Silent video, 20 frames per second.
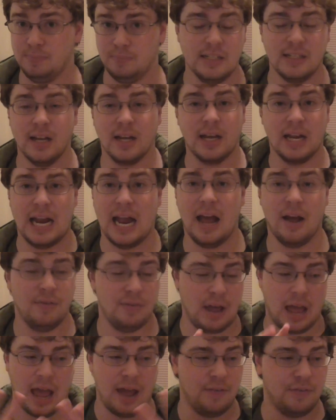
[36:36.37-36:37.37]
he's not going to
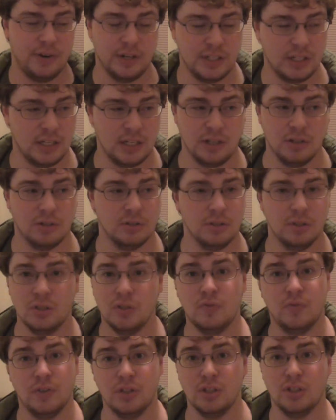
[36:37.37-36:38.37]
have every single
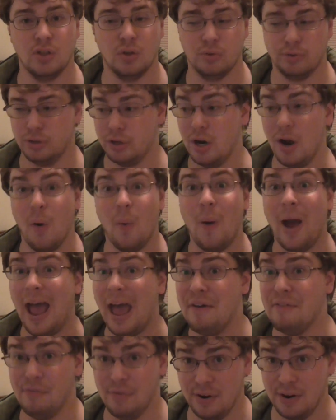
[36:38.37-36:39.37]
foot soldier know
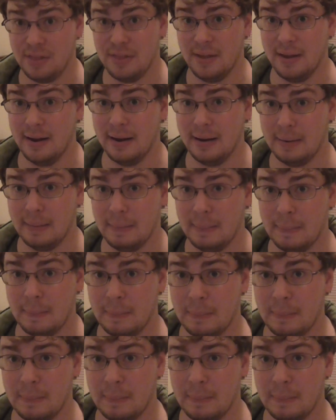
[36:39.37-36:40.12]
everything.